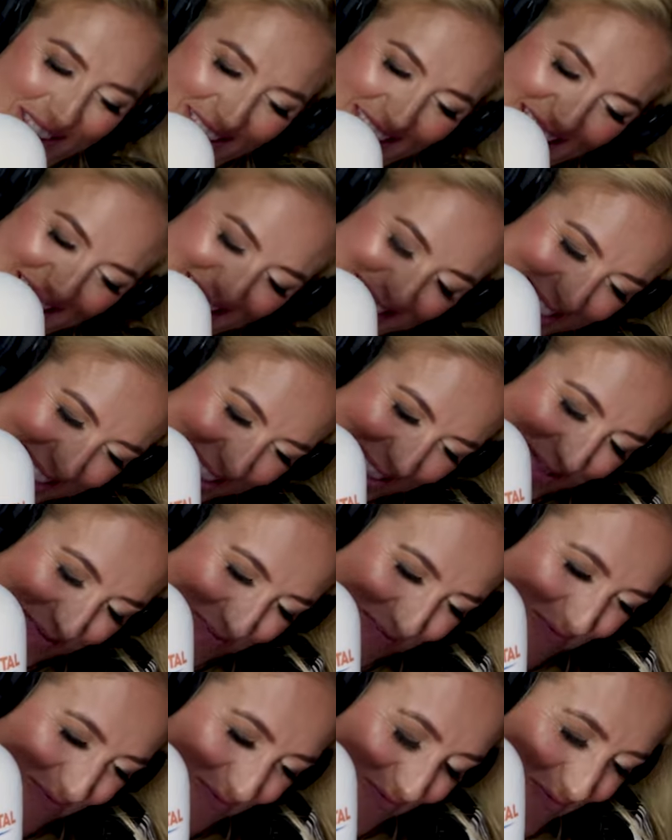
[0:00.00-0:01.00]
Yes.
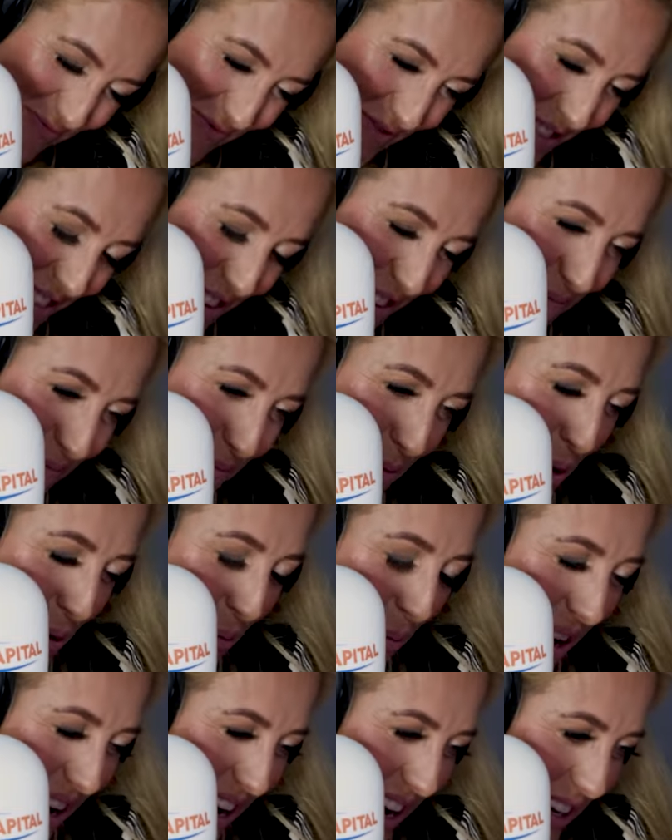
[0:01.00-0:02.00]

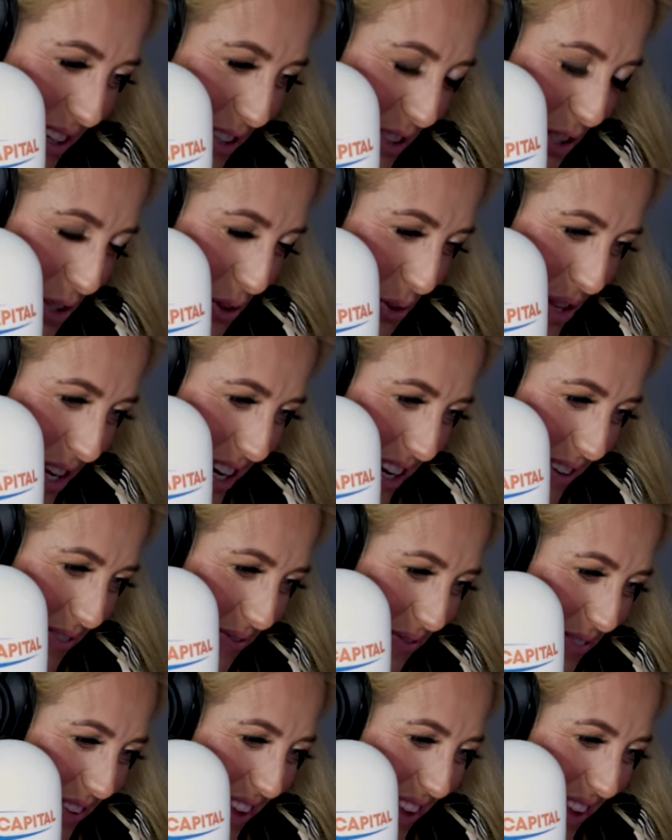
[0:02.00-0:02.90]
Broke my heart in two there.